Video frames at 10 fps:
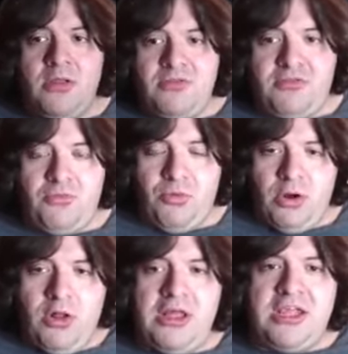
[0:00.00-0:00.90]
to
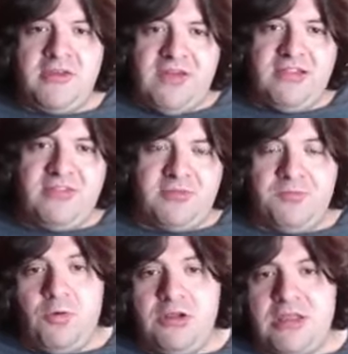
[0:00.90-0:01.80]
really convince
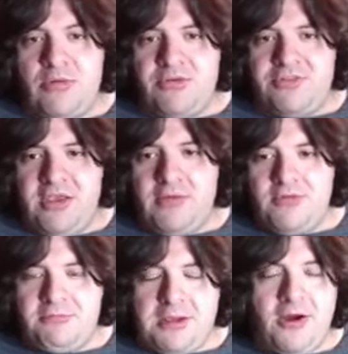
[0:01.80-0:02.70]
what they were seeing
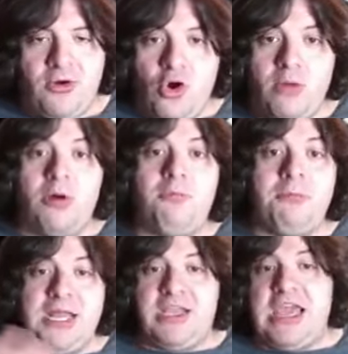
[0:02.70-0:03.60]
was paranormal.
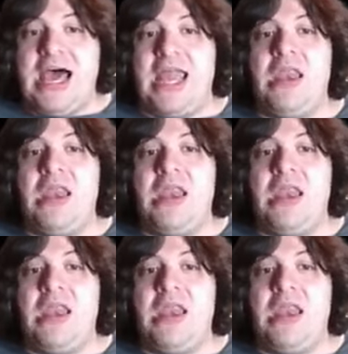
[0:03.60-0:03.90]
But again,